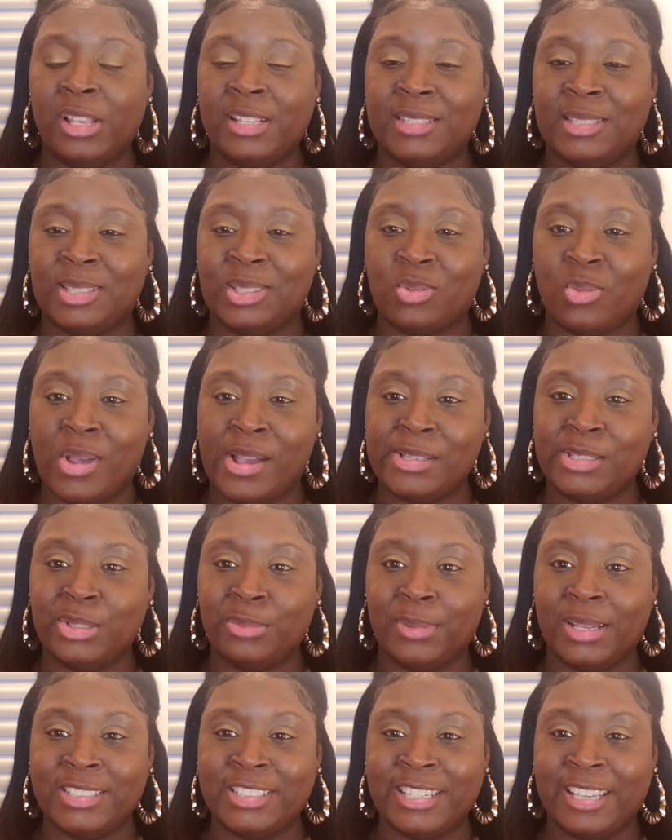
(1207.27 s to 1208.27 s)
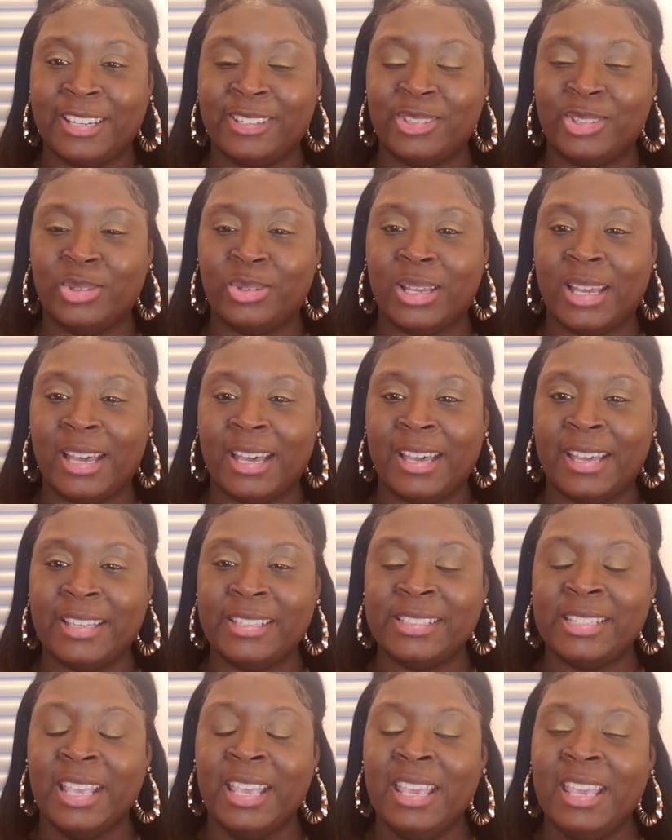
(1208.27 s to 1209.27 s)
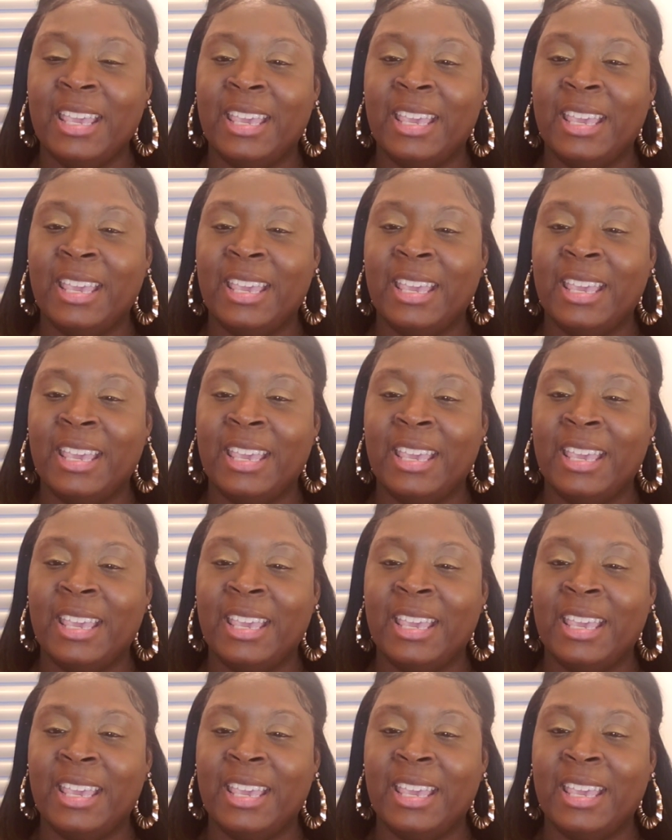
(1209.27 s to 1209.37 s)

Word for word: and subscribe to my channel you guys